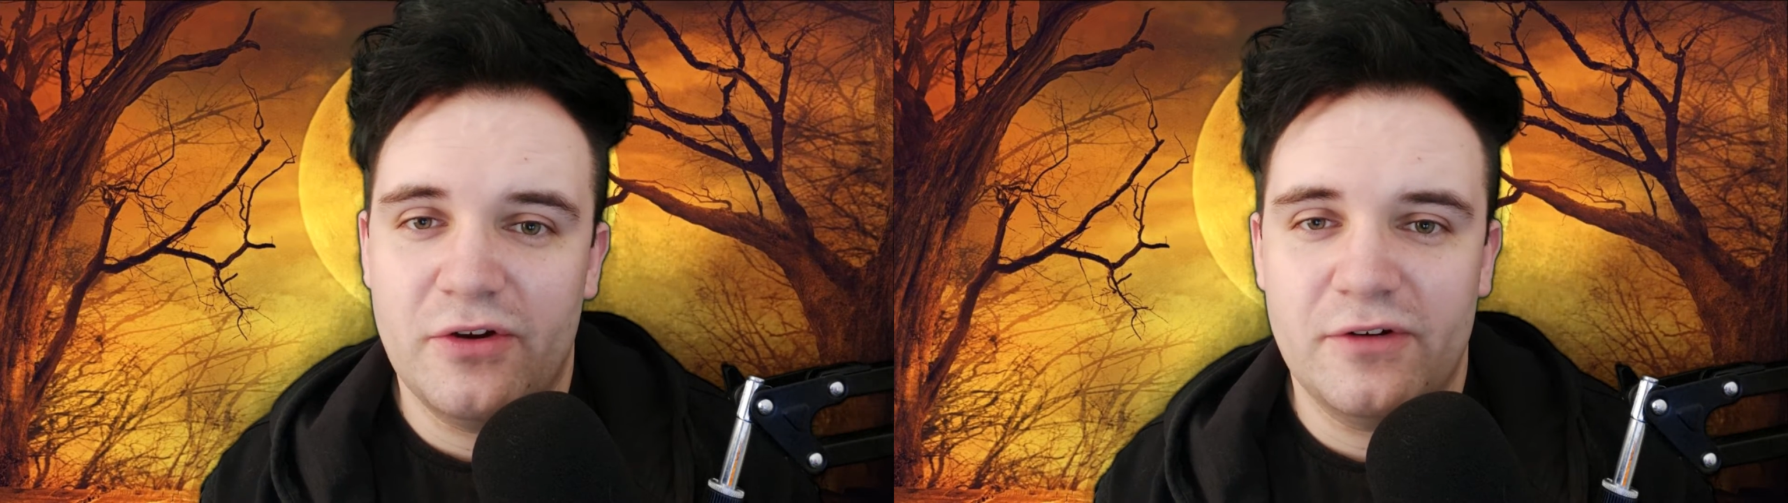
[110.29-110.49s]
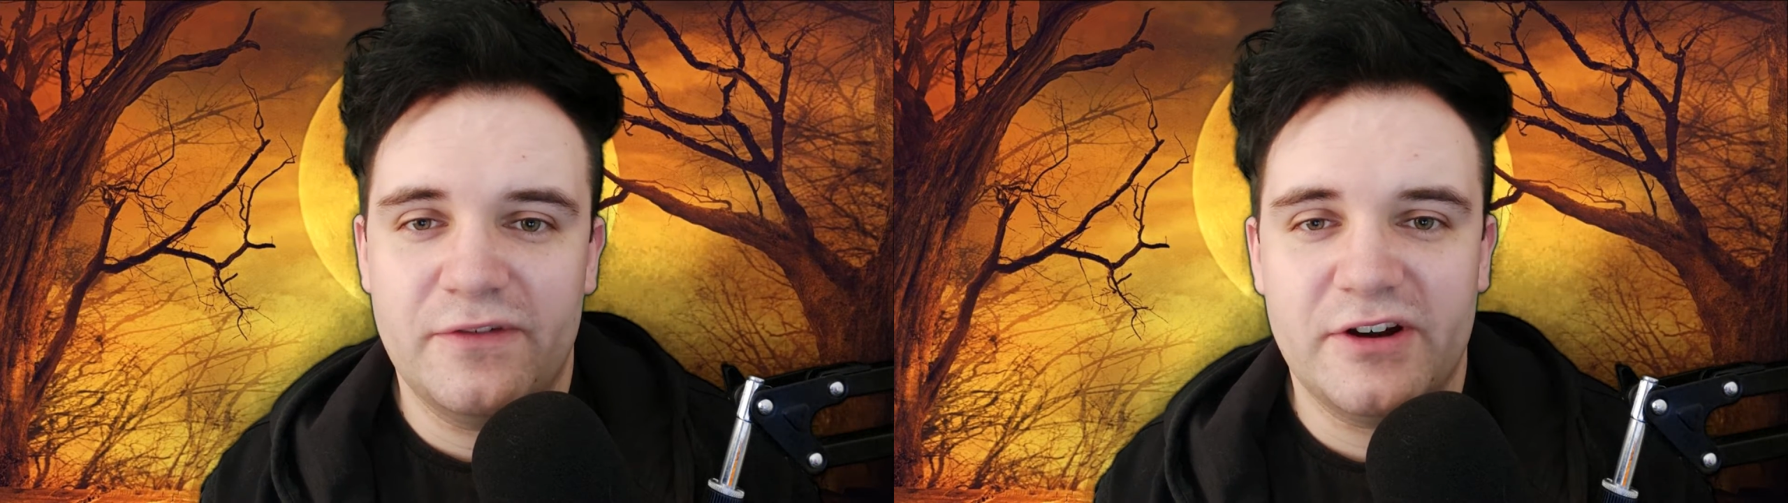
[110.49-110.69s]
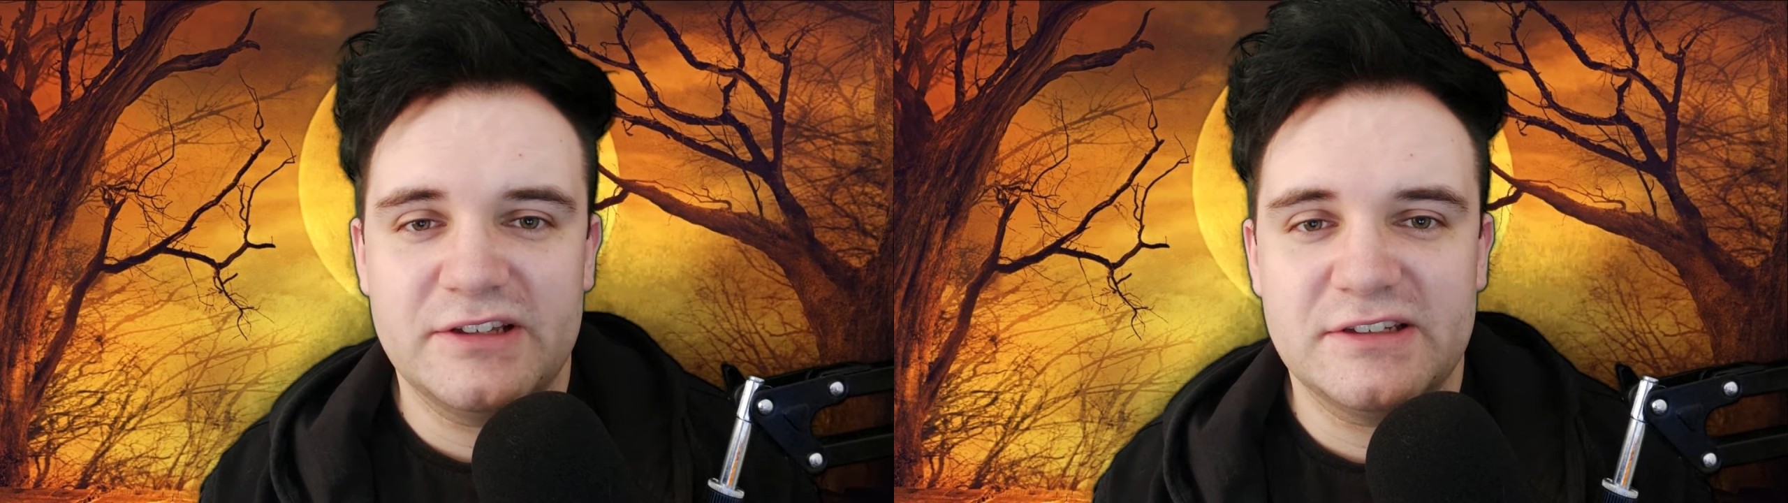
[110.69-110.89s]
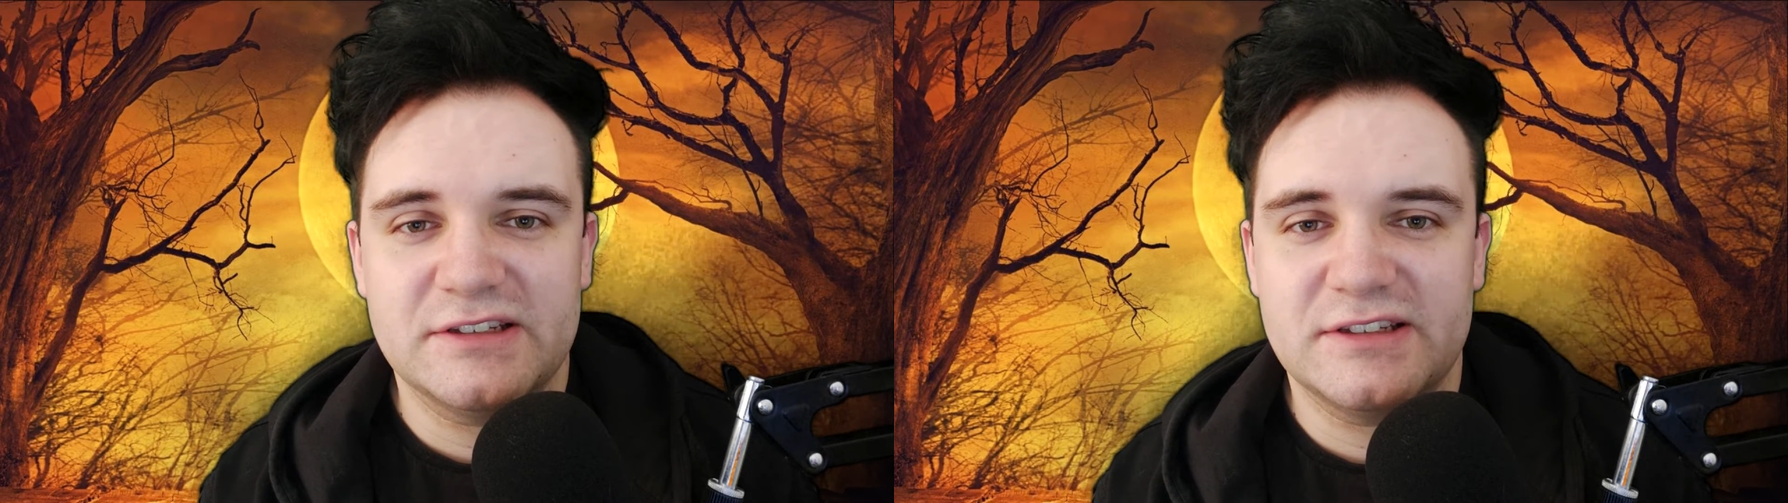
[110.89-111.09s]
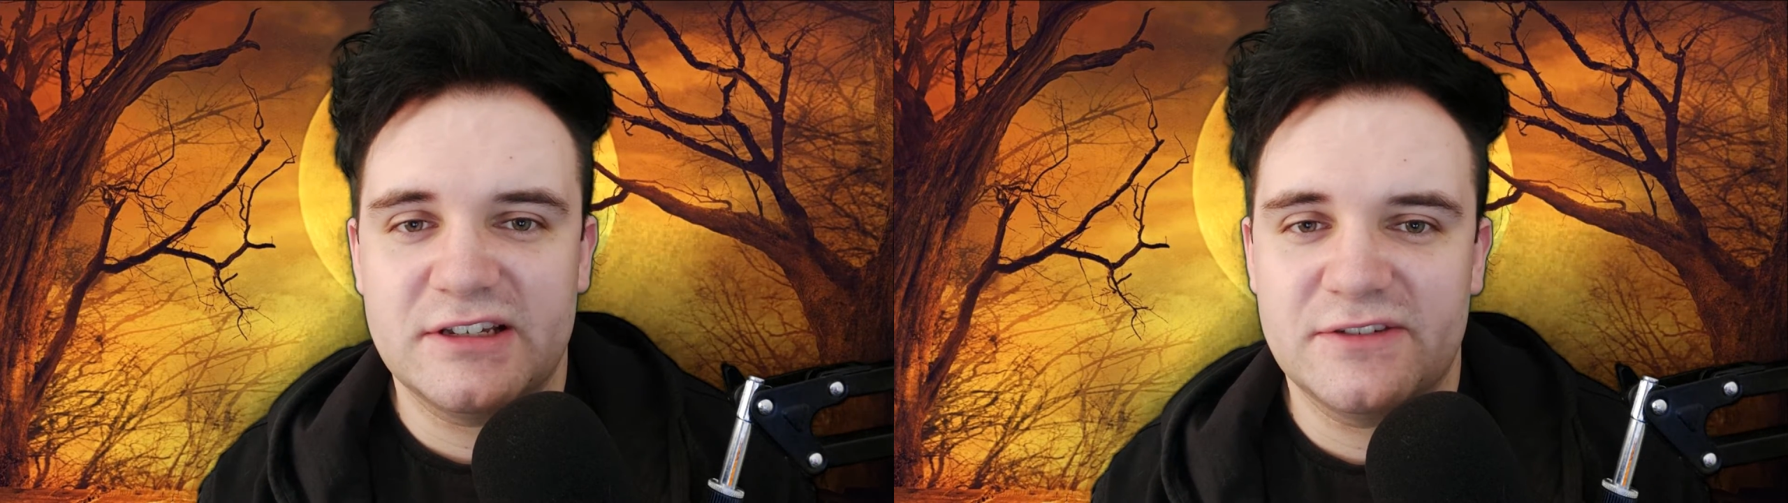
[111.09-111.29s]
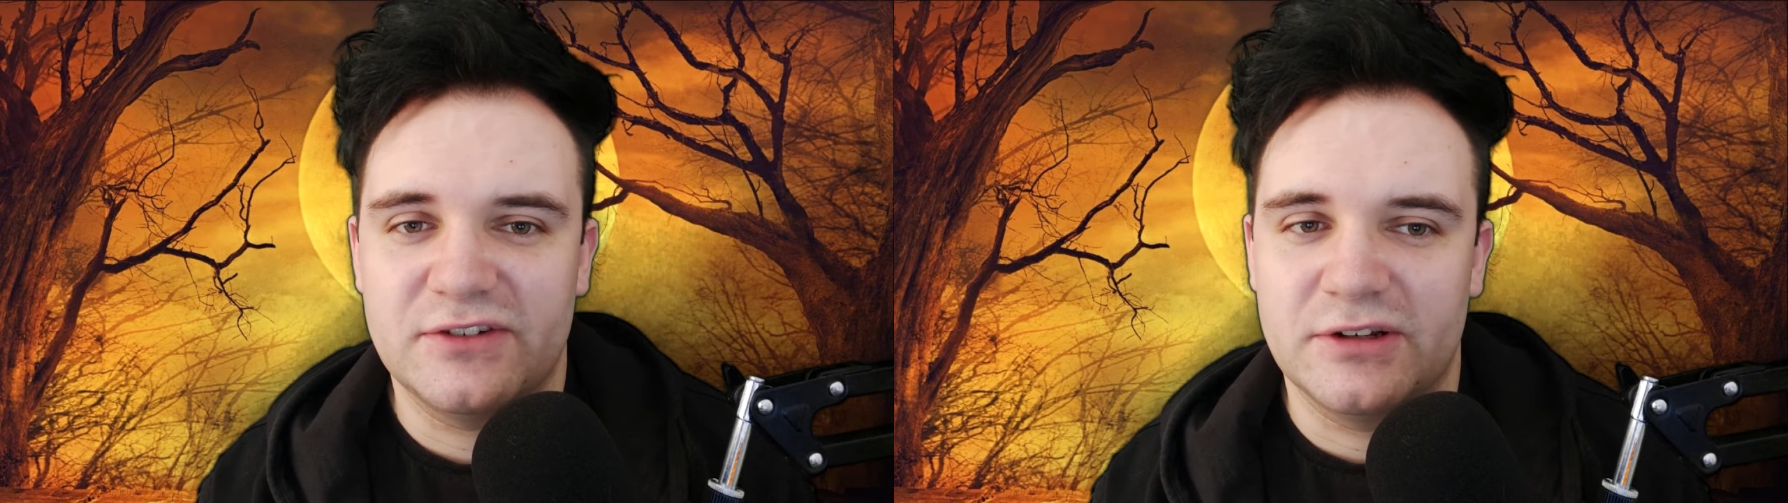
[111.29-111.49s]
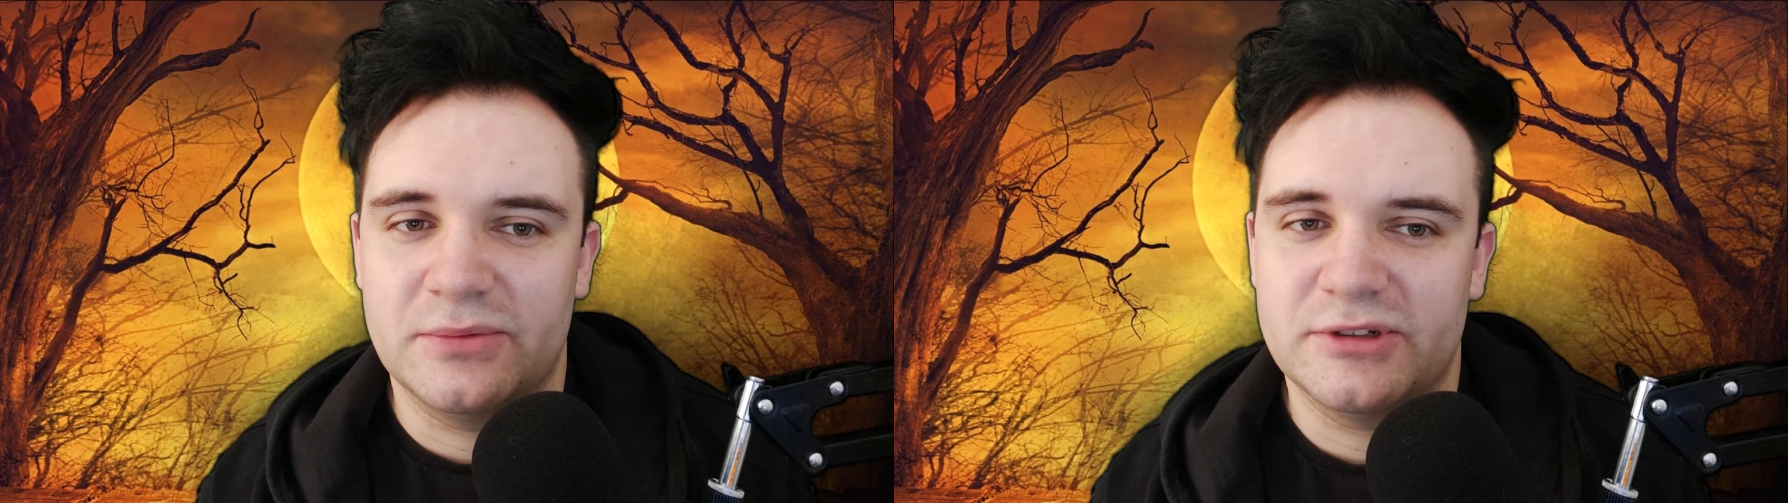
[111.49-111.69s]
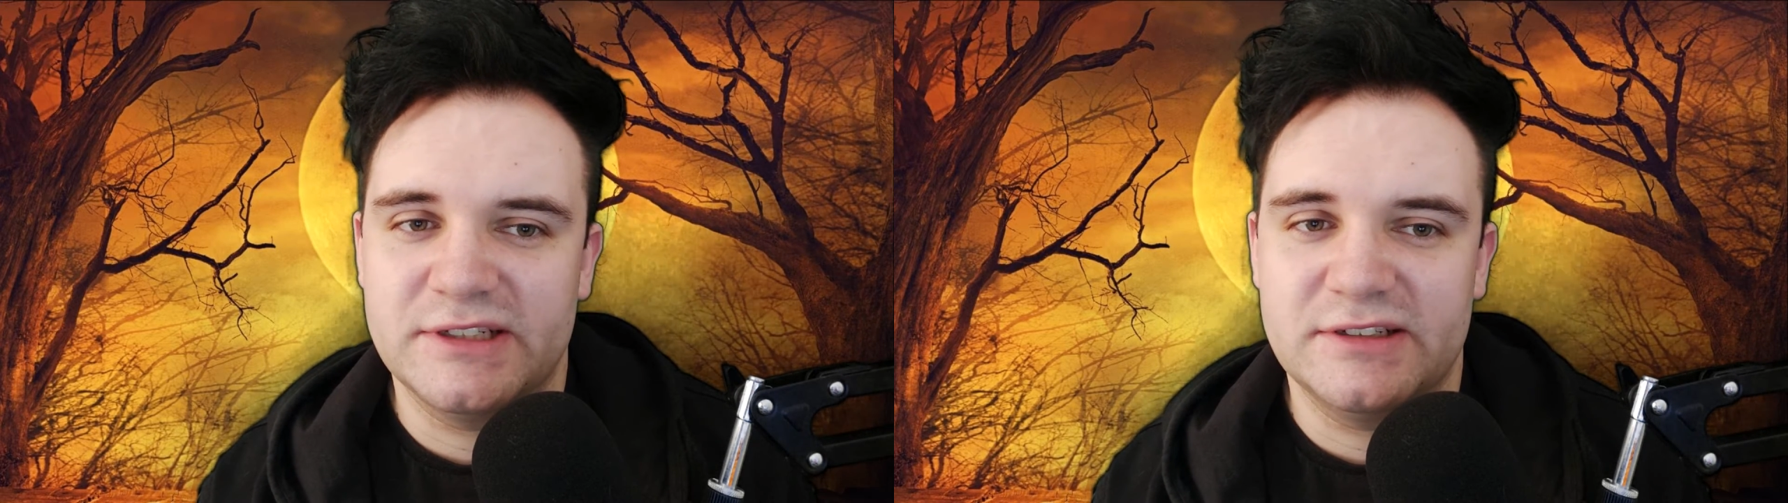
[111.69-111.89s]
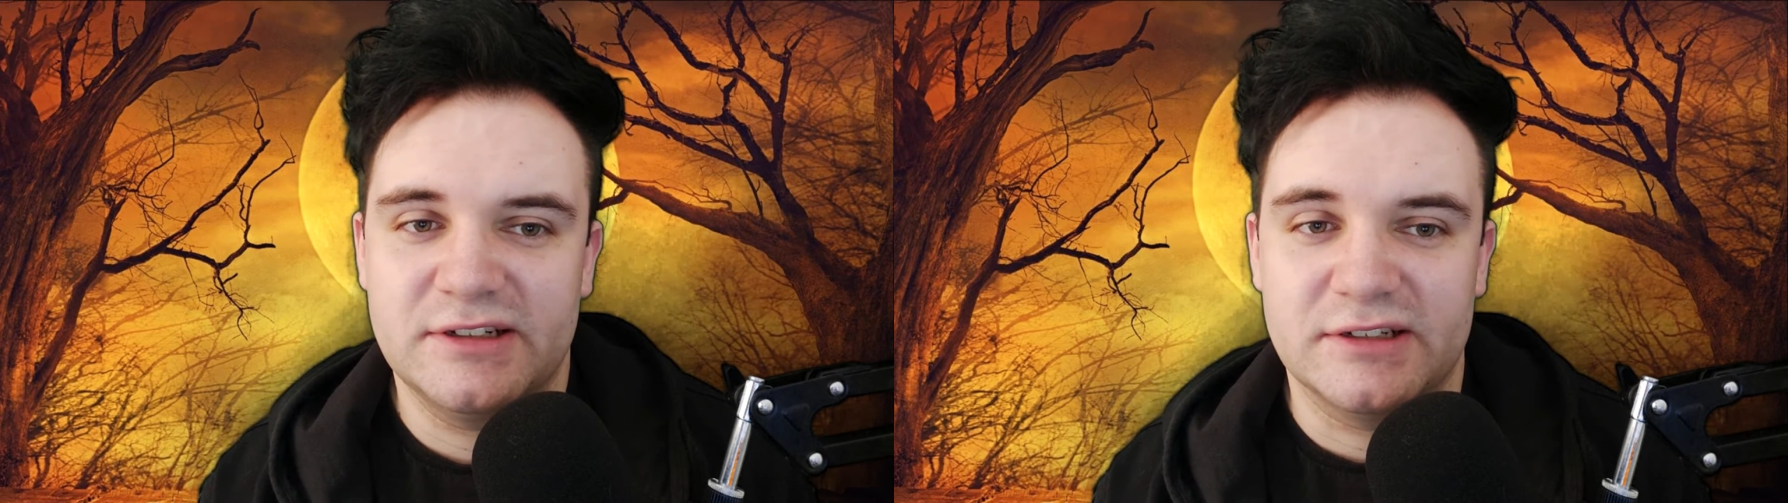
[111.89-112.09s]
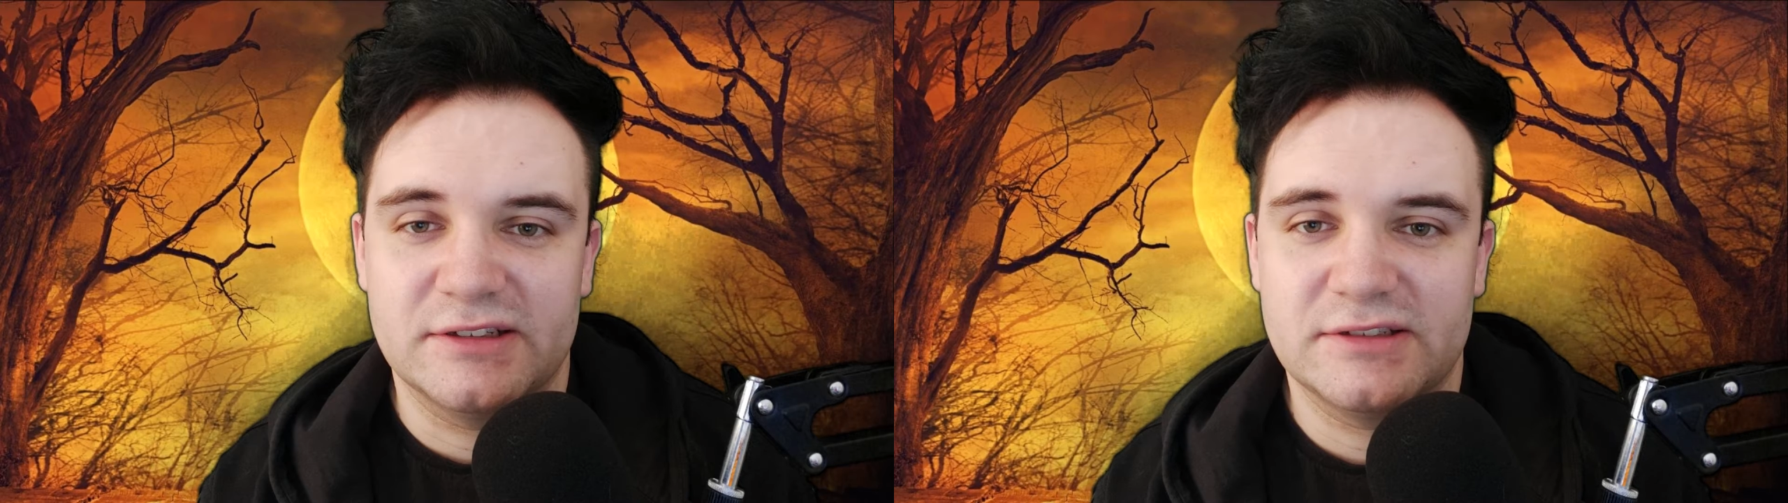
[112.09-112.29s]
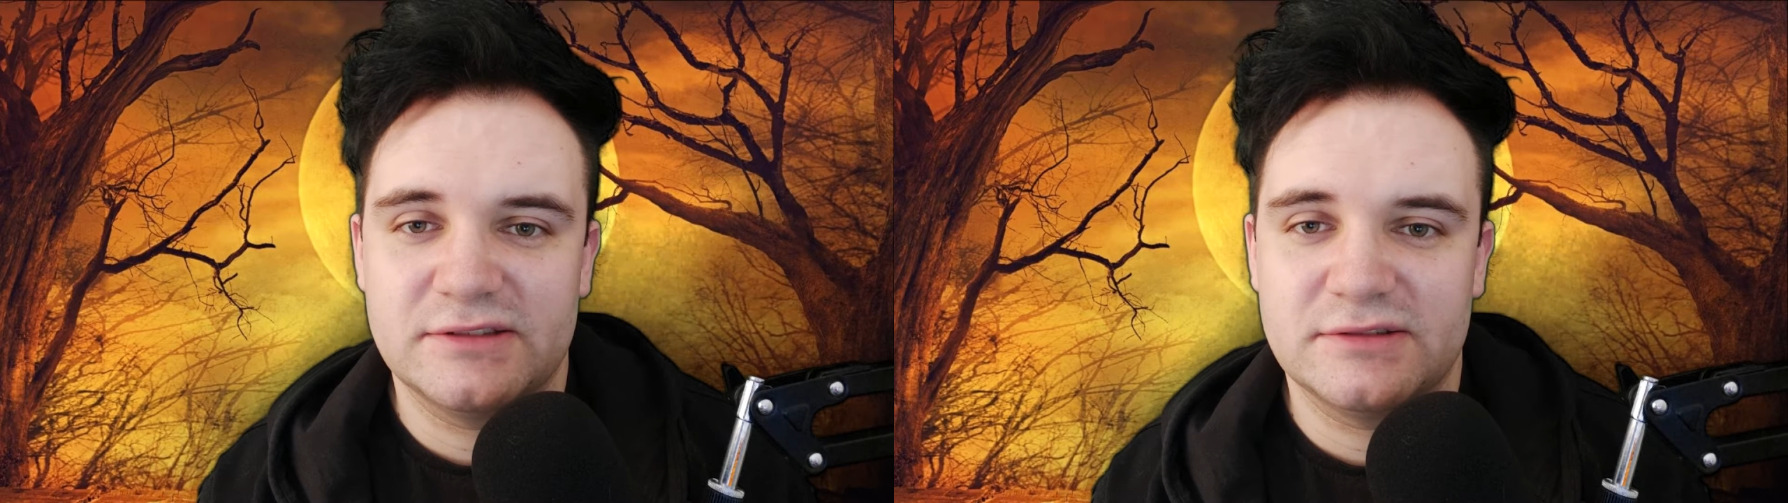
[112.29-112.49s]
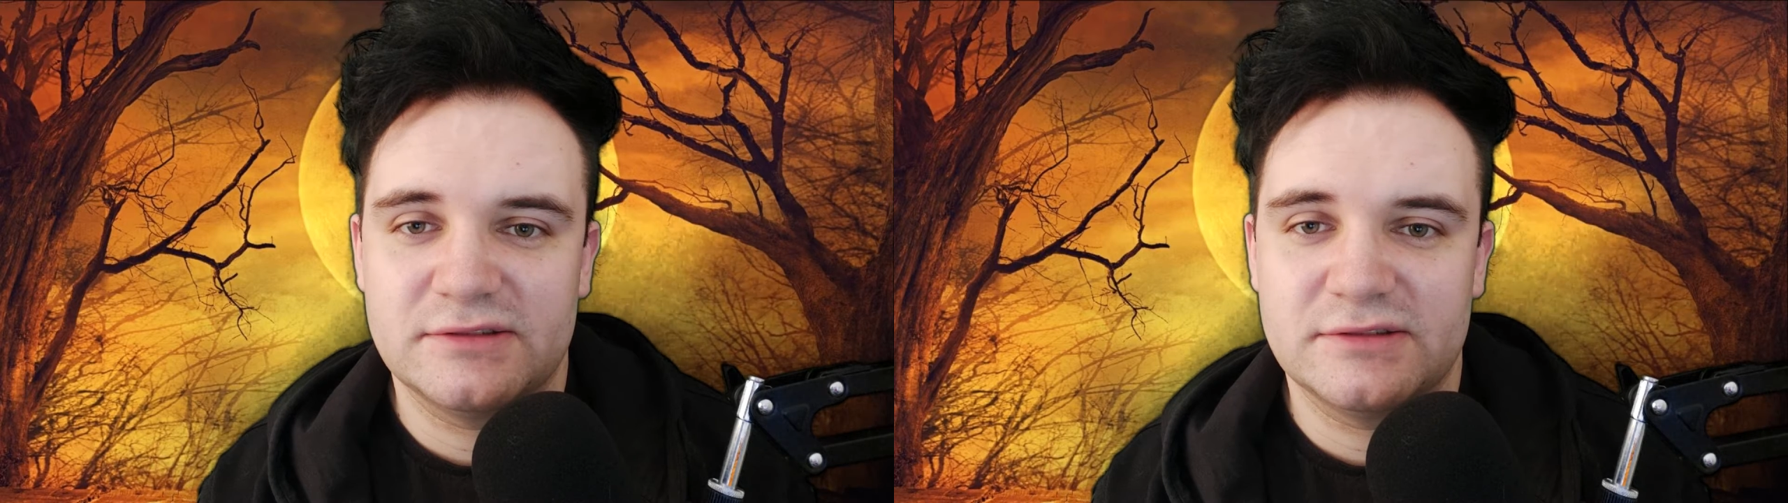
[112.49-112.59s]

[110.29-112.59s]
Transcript: or very successful at what it does.